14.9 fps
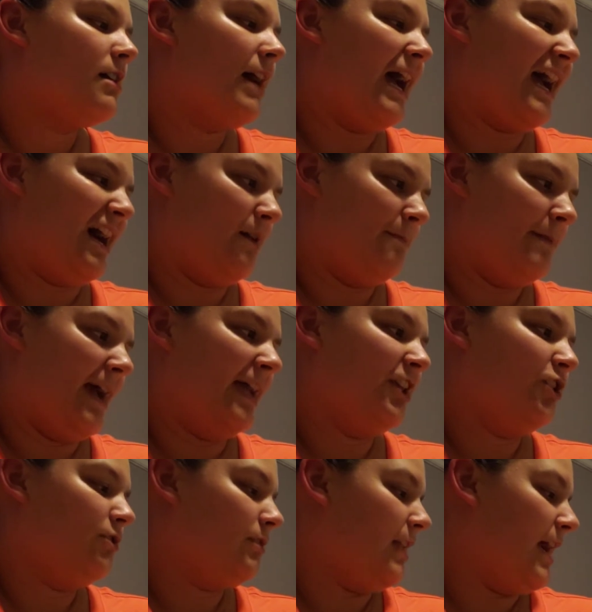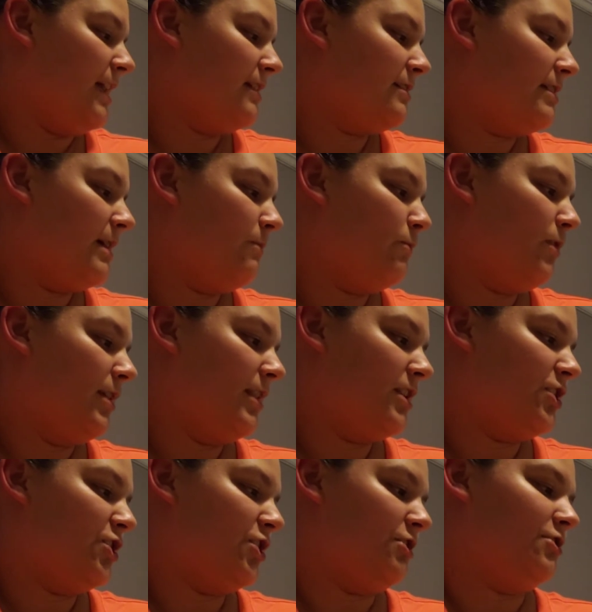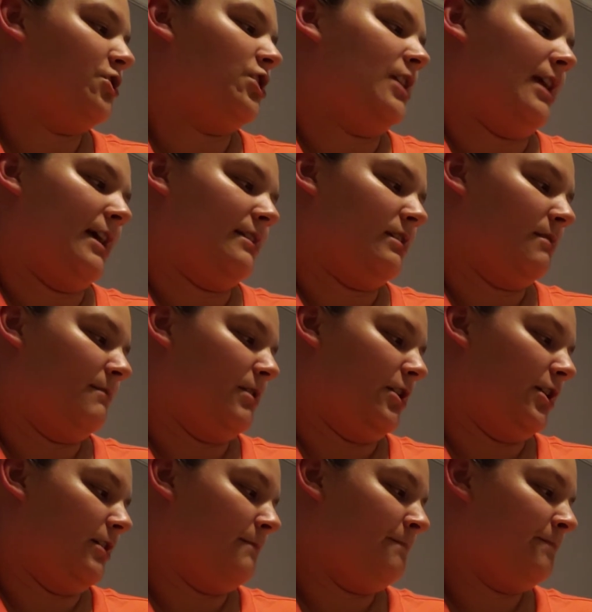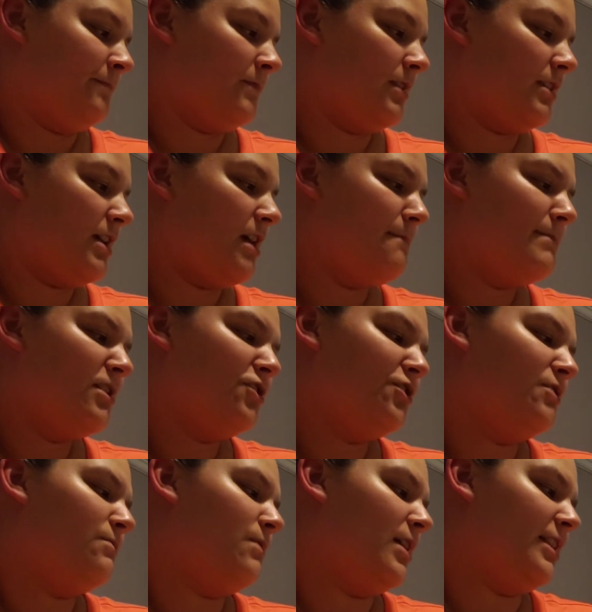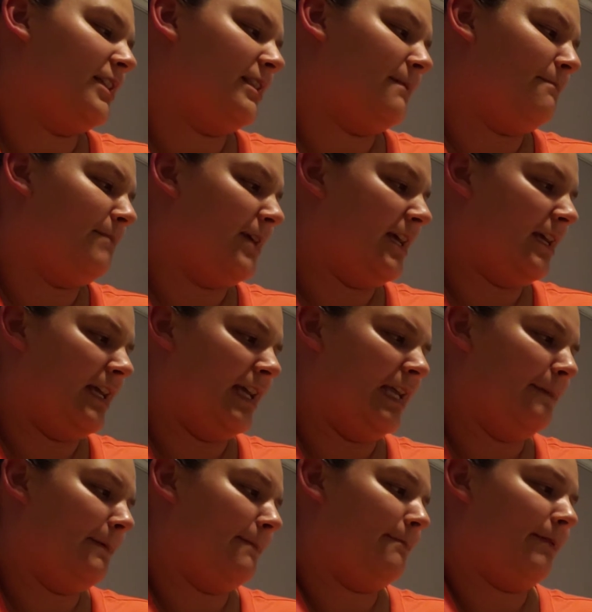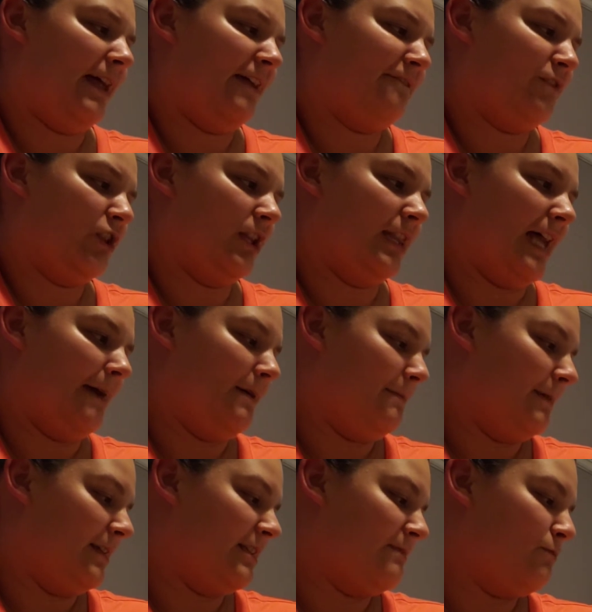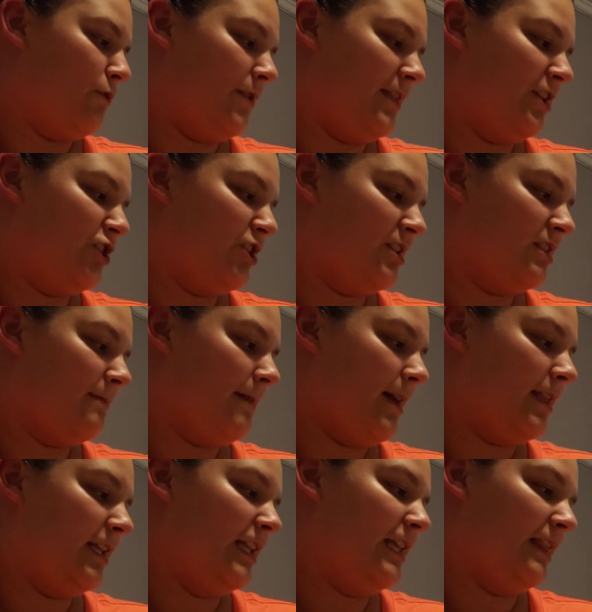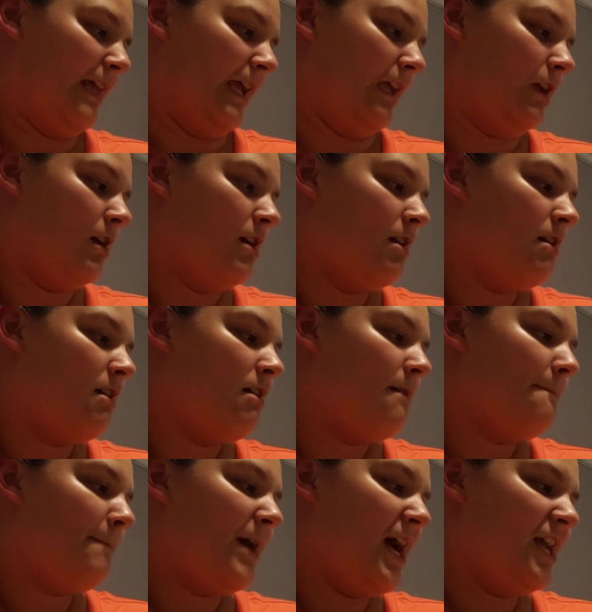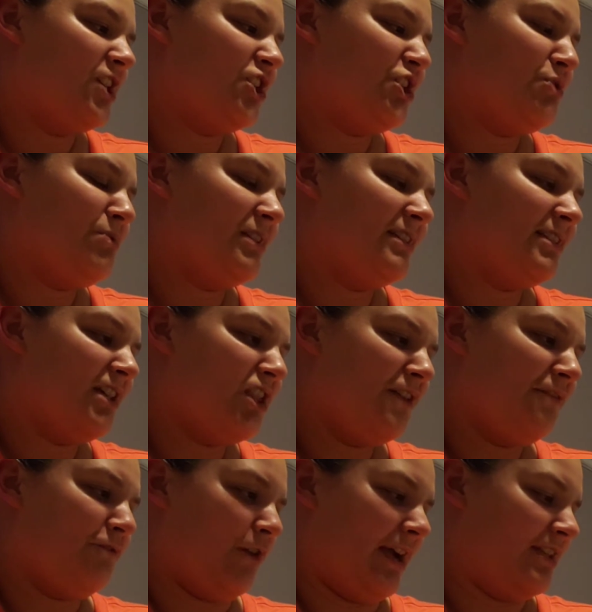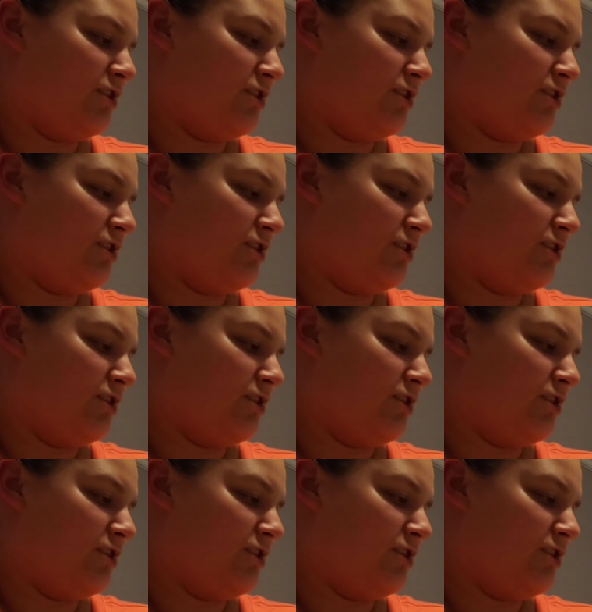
I'll bet you'd like some, wouldn't you? She asked Camellia. Camellia wanted a big heaping plate full of lima beans more than just about anything, but she was still afraid